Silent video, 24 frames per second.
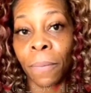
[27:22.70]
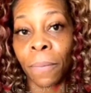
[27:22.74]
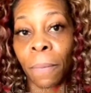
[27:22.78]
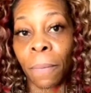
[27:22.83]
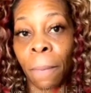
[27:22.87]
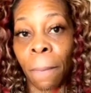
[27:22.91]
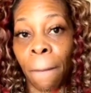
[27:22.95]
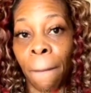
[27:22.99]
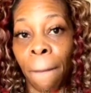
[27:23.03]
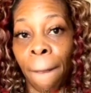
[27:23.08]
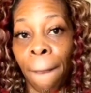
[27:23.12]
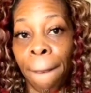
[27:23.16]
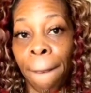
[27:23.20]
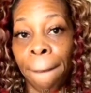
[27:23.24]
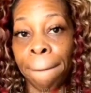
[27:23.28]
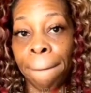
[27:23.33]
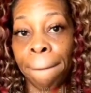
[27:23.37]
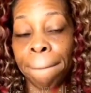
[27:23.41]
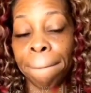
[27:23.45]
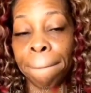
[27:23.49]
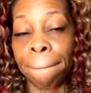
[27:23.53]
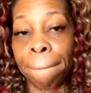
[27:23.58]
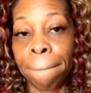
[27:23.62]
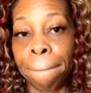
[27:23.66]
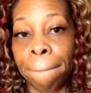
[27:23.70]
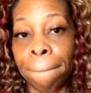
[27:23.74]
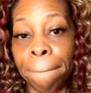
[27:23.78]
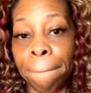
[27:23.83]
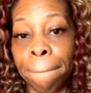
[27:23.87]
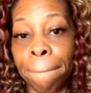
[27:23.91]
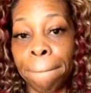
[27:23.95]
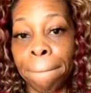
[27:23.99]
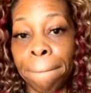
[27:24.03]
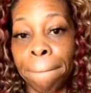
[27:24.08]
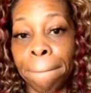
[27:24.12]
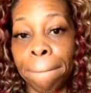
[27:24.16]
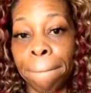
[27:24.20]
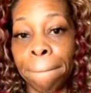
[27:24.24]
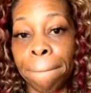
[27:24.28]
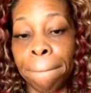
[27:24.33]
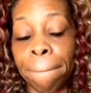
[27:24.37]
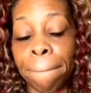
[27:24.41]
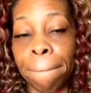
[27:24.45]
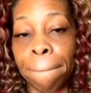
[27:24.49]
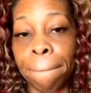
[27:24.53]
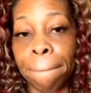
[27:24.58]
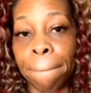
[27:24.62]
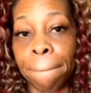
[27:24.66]

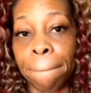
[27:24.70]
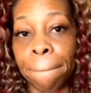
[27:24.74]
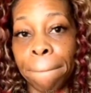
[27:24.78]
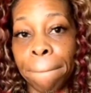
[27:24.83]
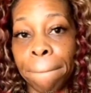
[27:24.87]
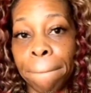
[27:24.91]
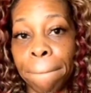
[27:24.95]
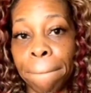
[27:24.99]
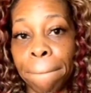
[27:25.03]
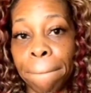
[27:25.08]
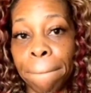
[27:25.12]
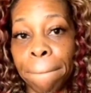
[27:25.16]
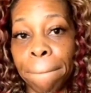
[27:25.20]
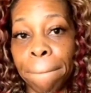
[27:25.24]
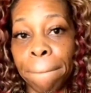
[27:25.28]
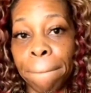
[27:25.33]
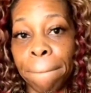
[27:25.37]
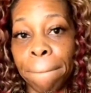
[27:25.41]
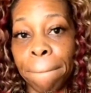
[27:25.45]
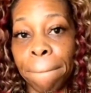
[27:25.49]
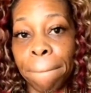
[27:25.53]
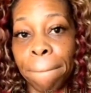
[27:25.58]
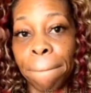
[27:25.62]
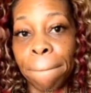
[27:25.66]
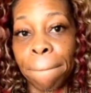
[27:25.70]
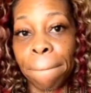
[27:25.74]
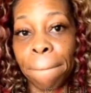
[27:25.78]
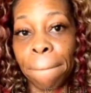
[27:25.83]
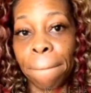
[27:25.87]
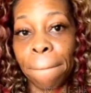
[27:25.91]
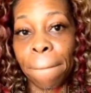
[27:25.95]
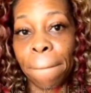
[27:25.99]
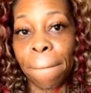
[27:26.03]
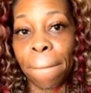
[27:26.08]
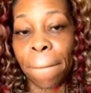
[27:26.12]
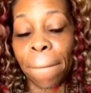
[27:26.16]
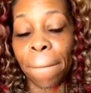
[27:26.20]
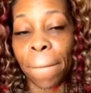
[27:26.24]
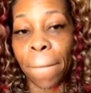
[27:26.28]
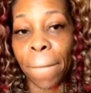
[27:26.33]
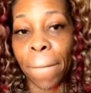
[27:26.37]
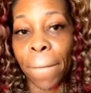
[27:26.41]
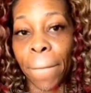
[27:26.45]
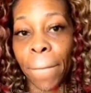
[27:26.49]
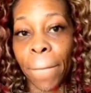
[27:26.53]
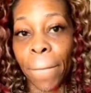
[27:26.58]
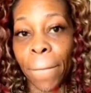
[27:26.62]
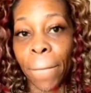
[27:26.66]

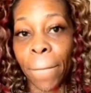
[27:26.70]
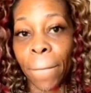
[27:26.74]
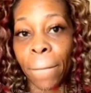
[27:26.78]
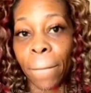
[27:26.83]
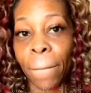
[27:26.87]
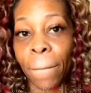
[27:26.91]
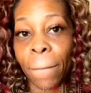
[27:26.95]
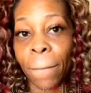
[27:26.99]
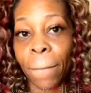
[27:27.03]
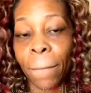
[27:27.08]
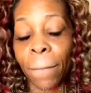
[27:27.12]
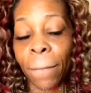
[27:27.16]
No words are spoken by the person on screen.